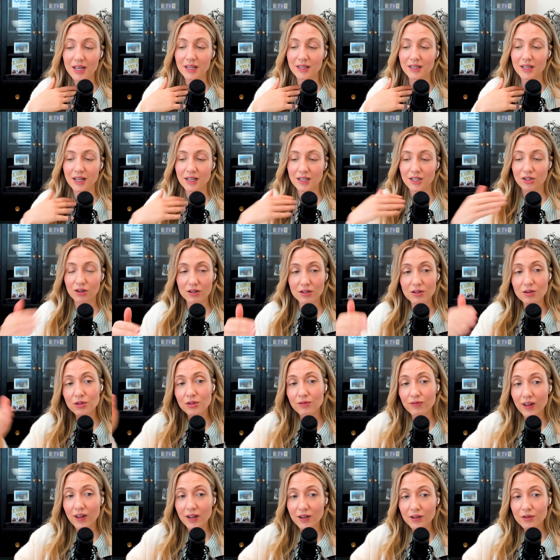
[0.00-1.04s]
that started those
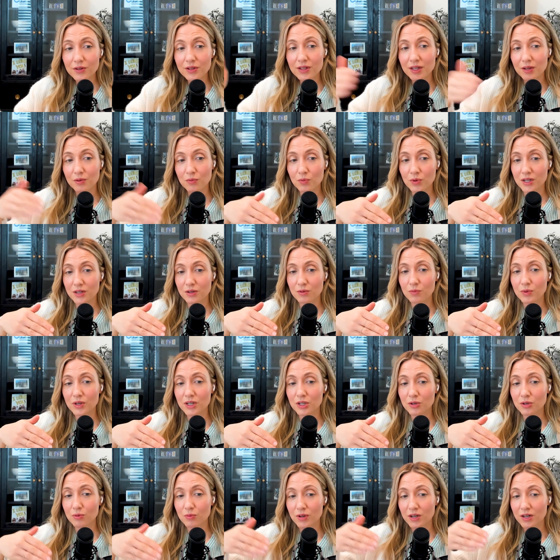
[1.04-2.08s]
funnels and what
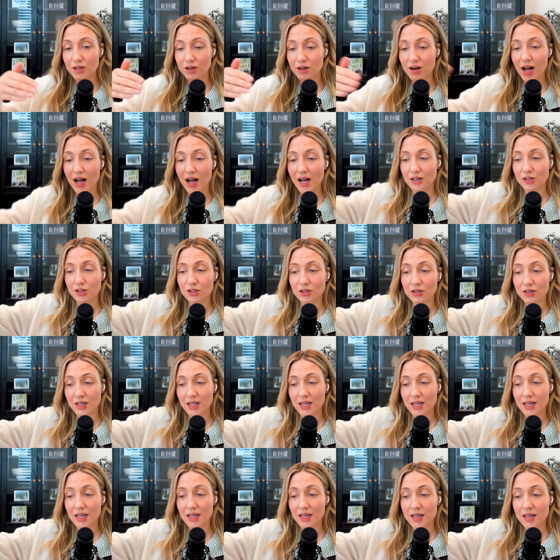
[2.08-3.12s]
which one are
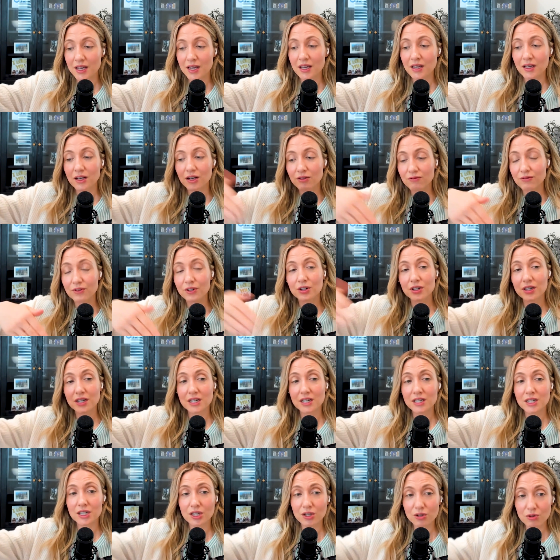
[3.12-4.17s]
actually
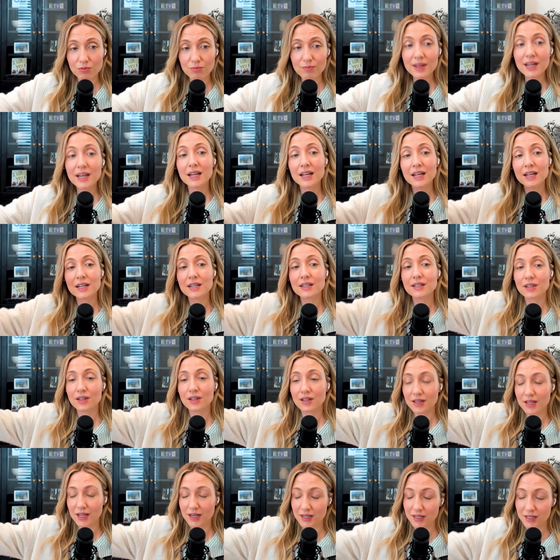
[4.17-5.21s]
converting to meetings
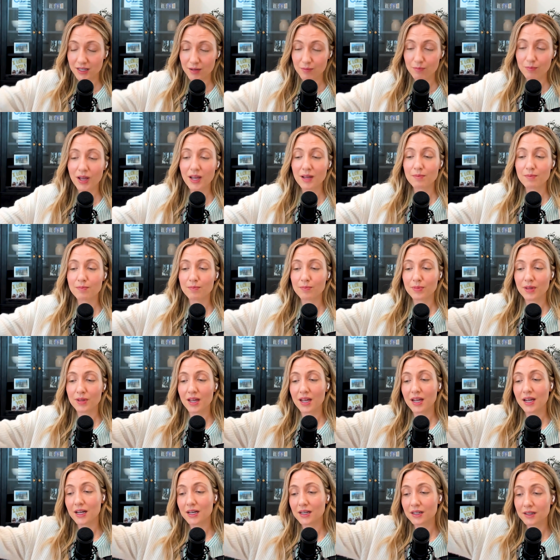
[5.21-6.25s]
and then to
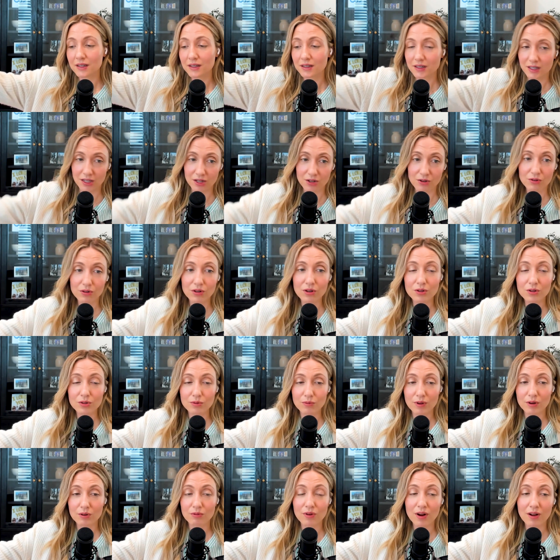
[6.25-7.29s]
pipeline to close
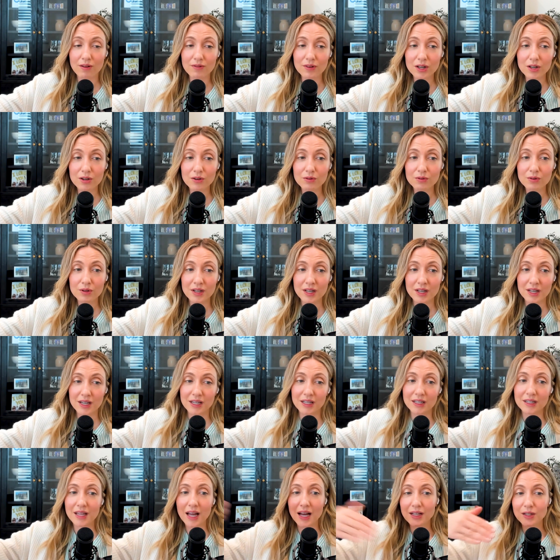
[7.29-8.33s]
won revenue
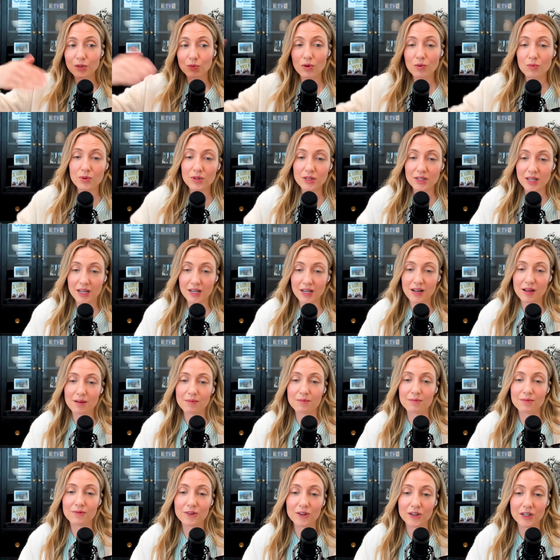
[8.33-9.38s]
that's what we'll set
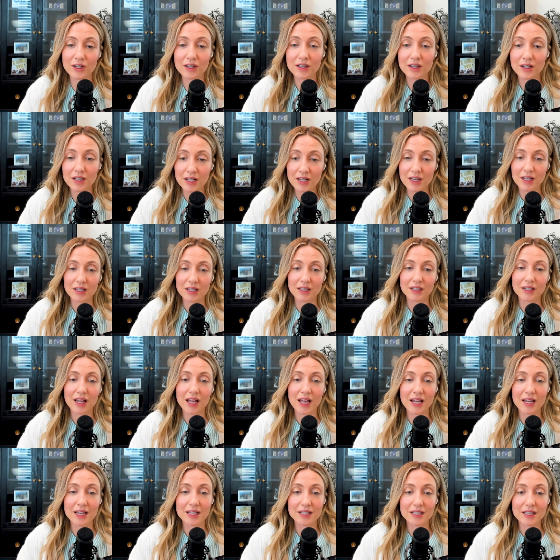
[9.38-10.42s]
up for
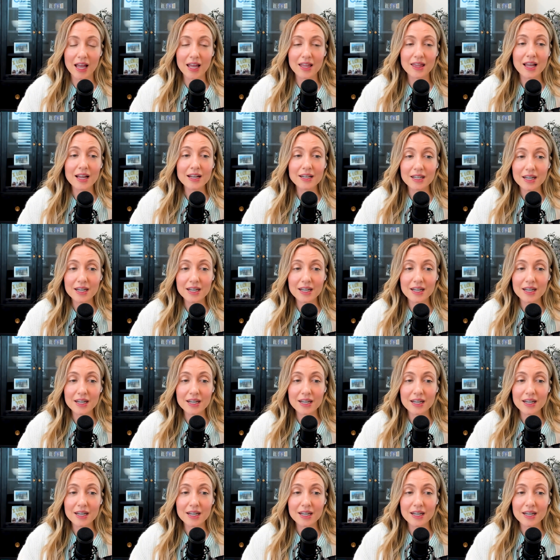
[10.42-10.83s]
clients and that